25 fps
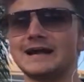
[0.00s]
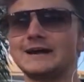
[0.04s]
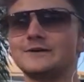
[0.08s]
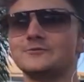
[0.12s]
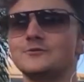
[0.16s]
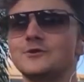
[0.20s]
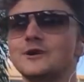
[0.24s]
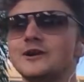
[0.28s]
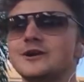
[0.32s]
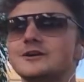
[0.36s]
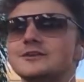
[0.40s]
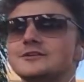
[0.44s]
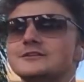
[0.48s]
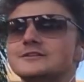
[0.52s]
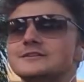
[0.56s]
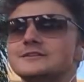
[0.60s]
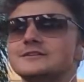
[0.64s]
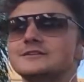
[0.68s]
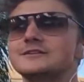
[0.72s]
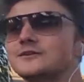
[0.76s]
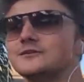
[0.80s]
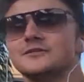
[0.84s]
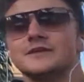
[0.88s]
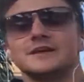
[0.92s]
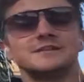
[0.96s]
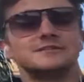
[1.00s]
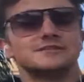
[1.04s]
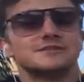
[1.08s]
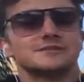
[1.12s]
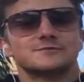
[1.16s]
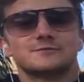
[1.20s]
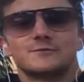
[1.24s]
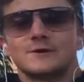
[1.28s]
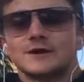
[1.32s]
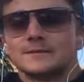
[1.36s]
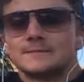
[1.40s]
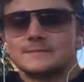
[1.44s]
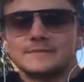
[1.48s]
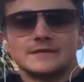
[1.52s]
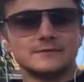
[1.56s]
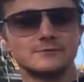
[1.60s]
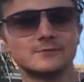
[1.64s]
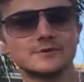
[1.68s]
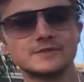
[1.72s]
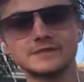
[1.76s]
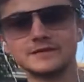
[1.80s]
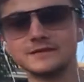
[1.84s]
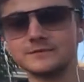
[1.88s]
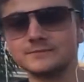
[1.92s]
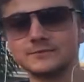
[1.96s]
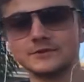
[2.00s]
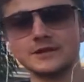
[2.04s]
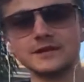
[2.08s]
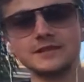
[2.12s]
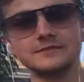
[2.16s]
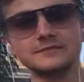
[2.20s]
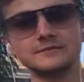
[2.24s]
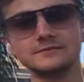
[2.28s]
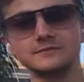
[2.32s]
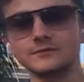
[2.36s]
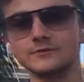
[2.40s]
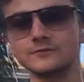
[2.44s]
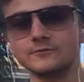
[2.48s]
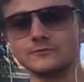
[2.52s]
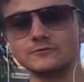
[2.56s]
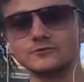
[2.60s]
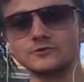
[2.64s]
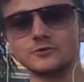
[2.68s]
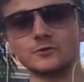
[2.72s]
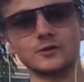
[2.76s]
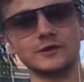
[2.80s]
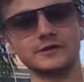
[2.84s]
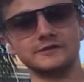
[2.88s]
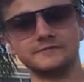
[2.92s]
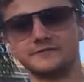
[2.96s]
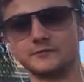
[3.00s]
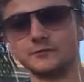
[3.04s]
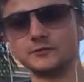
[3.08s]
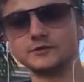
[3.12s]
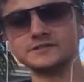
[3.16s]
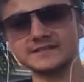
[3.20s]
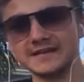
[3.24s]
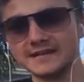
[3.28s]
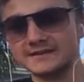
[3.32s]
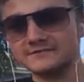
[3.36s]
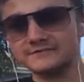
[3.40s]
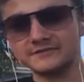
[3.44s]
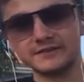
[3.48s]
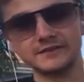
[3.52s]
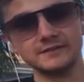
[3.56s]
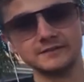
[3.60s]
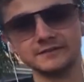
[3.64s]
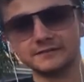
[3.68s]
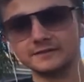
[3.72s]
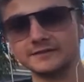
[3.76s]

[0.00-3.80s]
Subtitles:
where, you know, they just want to be with their brother 24/7.